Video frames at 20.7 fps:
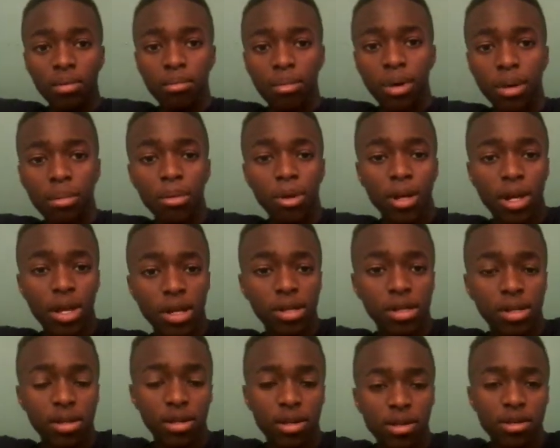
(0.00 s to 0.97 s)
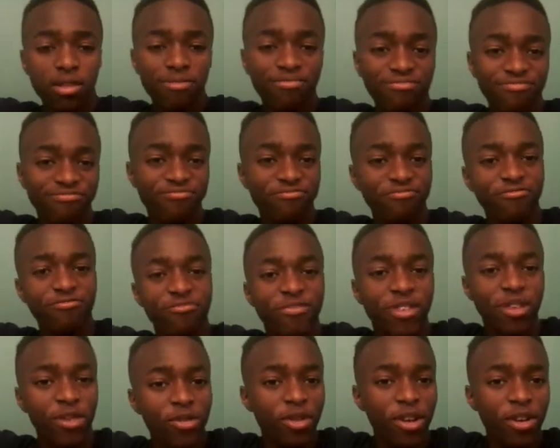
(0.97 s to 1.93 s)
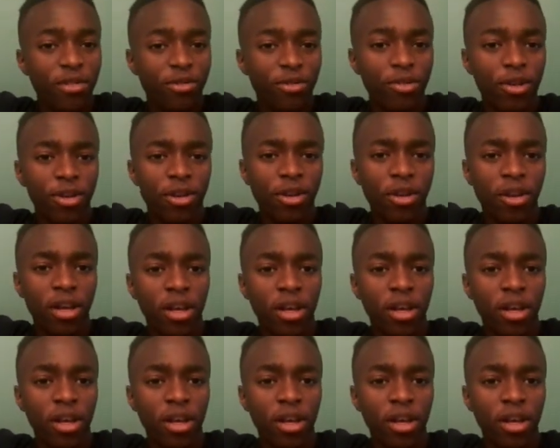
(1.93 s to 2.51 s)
Maybe next year. You never know.